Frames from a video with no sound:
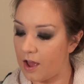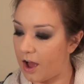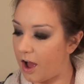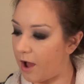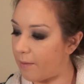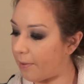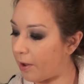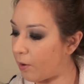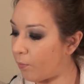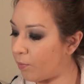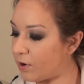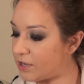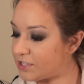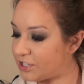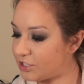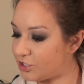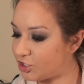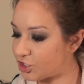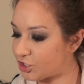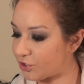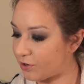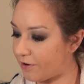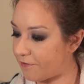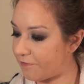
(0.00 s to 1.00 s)
I
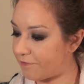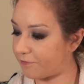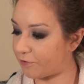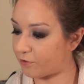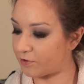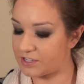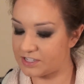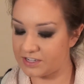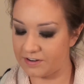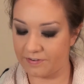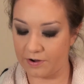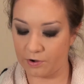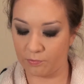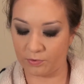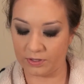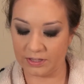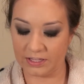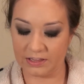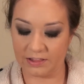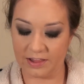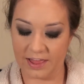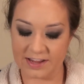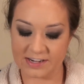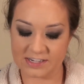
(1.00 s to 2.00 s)
wasn't sure at first if I
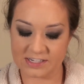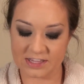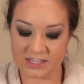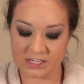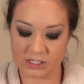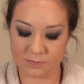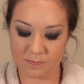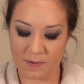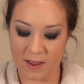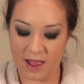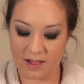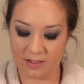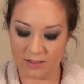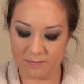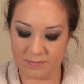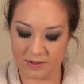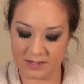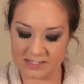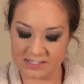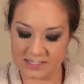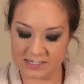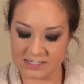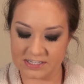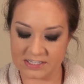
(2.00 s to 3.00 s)
really liked this palette
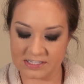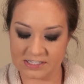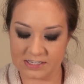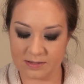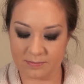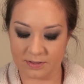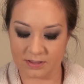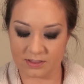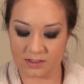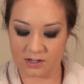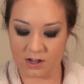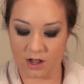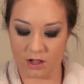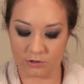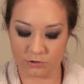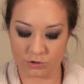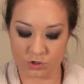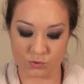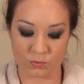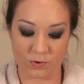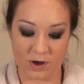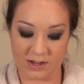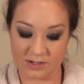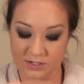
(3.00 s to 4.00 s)
because it didn't seem like the
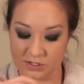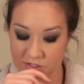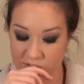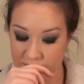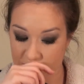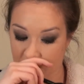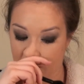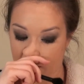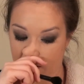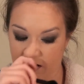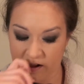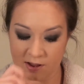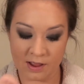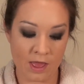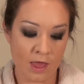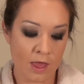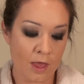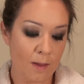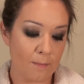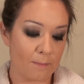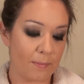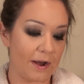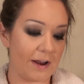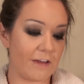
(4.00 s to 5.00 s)
colors were as strong,
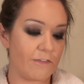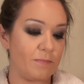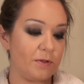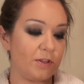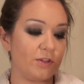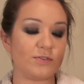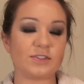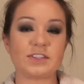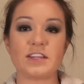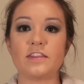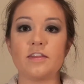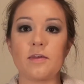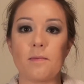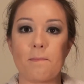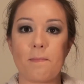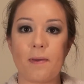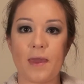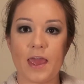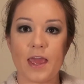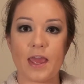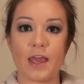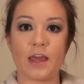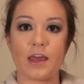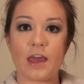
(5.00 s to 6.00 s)
but I've been using the
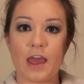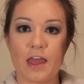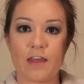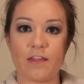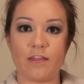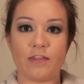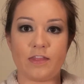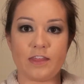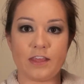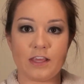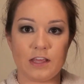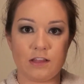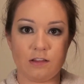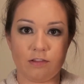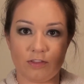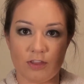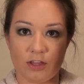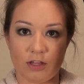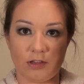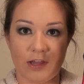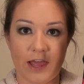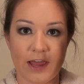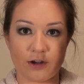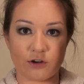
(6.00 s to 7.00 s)
pink and the
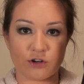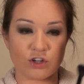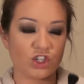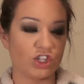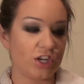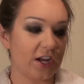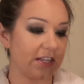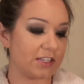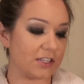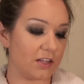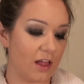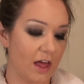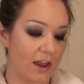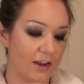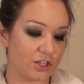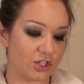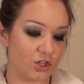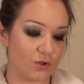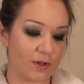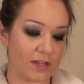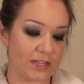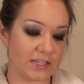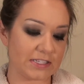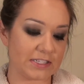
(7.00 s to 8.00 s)
lighter shades a lot,
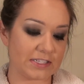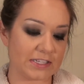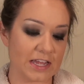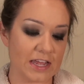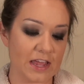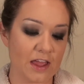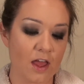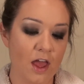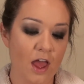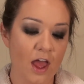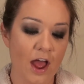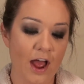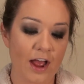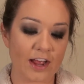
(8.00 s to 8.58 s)
as you can see.